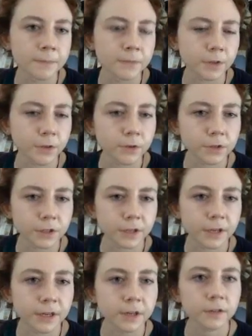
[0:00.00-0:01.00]

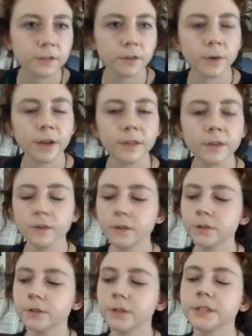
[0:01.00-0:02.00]
Usually, the way that you
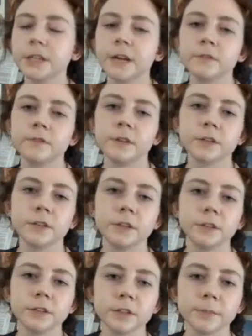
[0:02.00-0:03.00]
can treat a staph infection
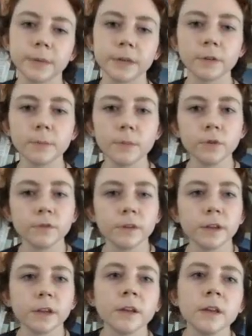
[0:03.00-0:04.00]
is just by
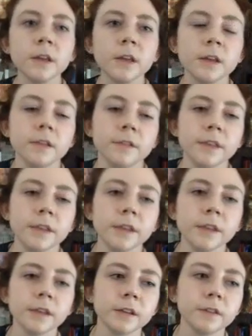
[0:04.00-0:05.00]
removing
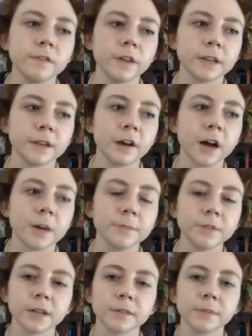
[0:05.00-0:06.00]
the infected
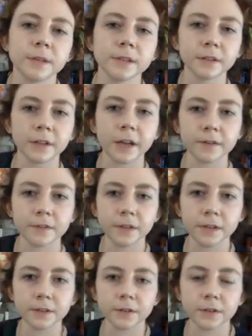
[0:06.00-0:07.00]
object, because a lot of
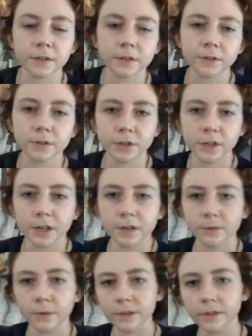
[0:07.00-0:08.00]
these are
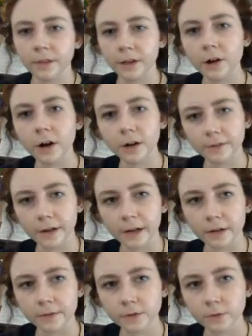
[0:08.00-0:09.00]
associated with like heart
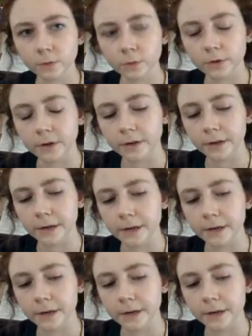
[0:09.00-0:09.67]
valves or